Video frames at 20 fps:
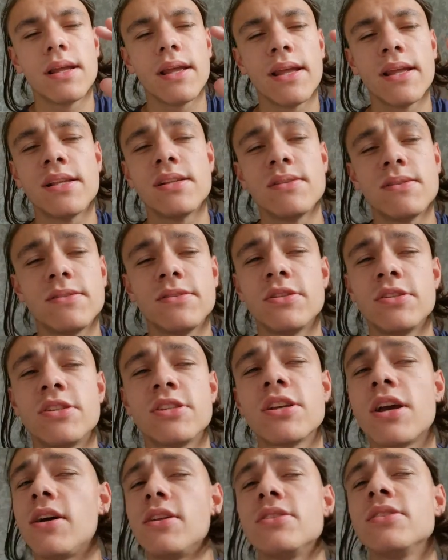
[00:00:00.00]
It's
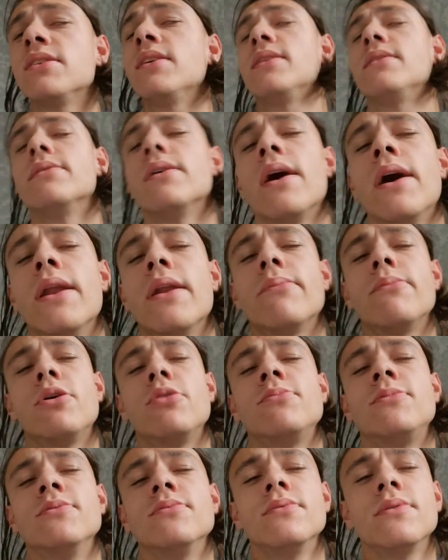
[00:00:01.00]
disgusting at the
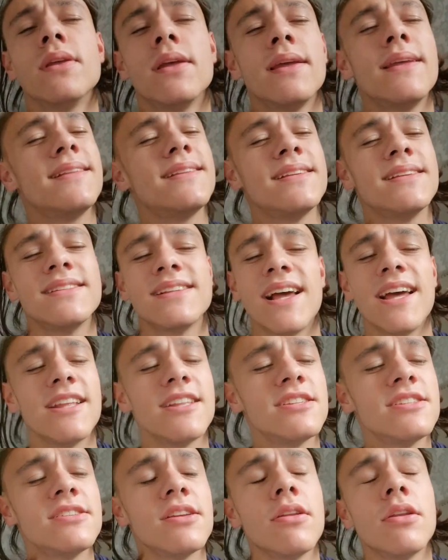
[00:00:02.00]
moment. It is
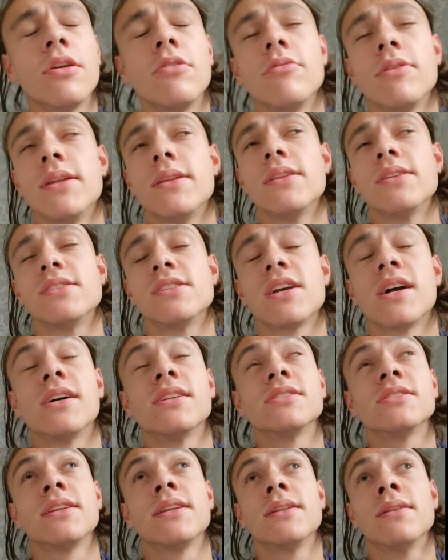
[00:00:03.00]
absolutely
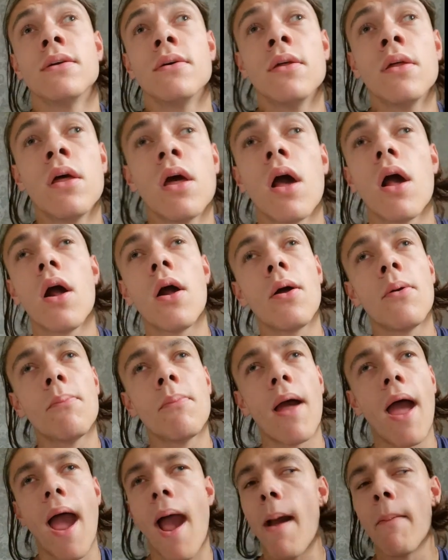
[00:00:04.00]
disgusting.
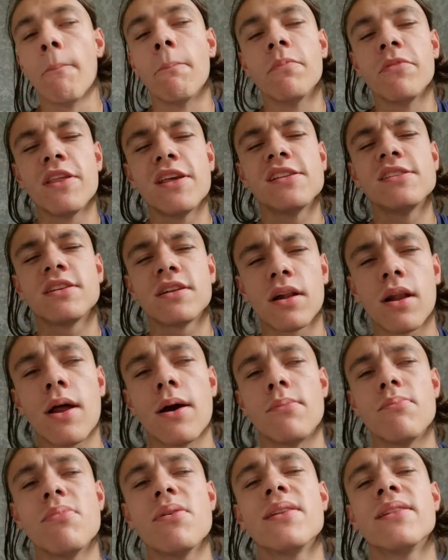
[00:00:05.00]
And this
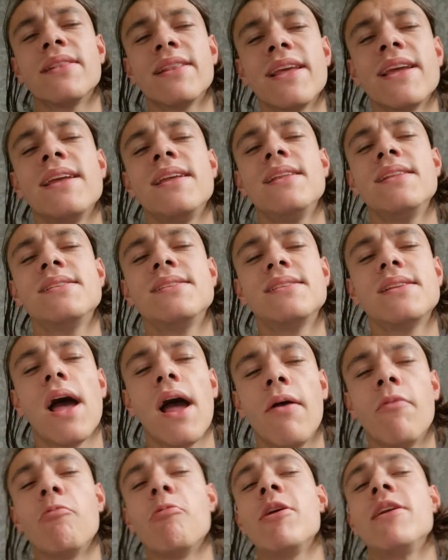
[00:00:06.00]
club needs
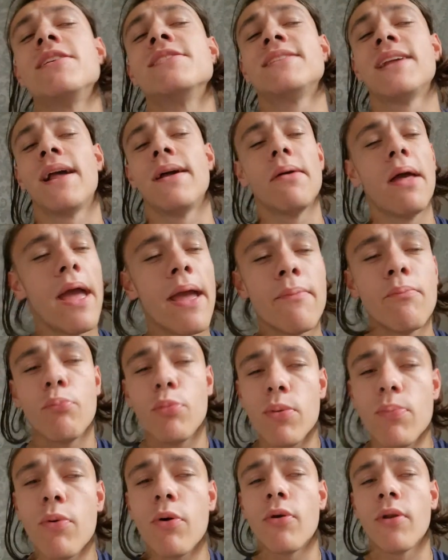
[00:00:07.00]
a reset.
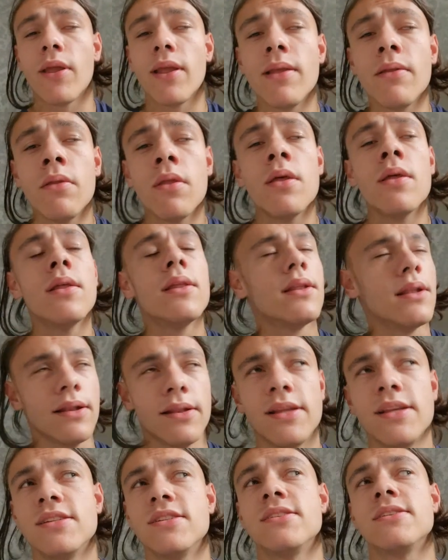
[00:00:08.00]
Everybody
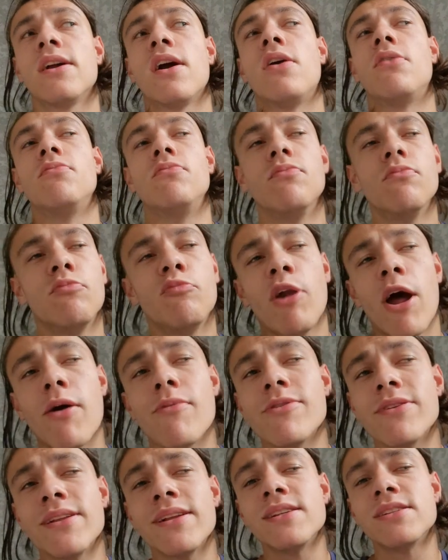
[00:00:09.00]
needs to go.
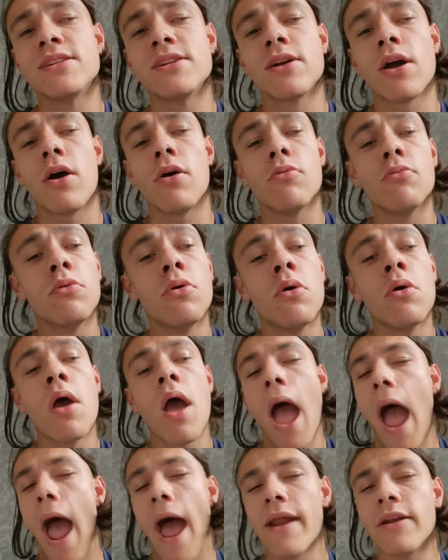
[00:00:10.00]
Rowett needs to go.
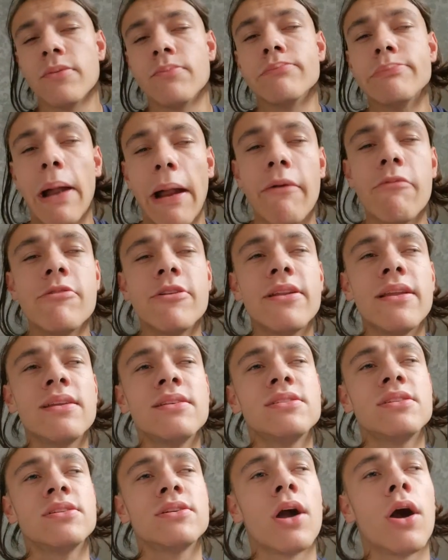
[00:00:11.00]
Adam Bowman
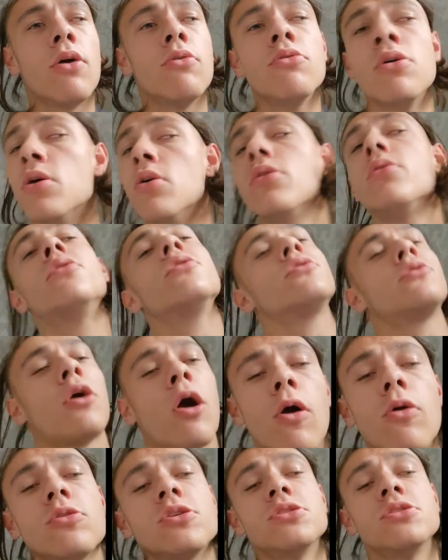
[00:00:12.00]
needs to go. The
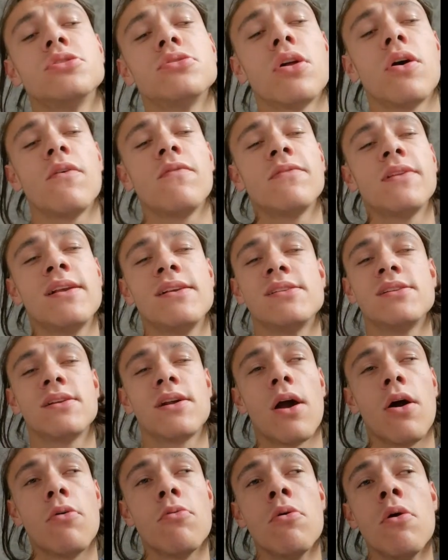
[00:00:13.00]
coaching staff needs to
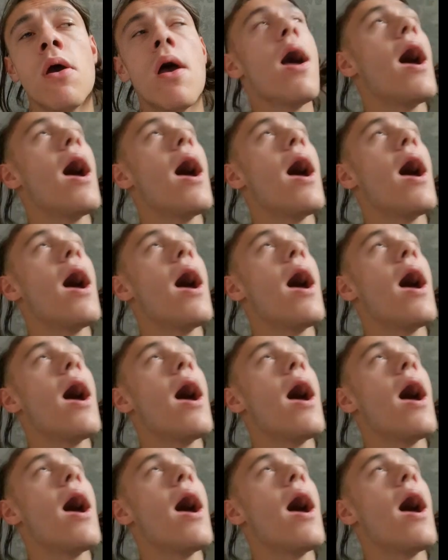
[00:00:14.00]
go.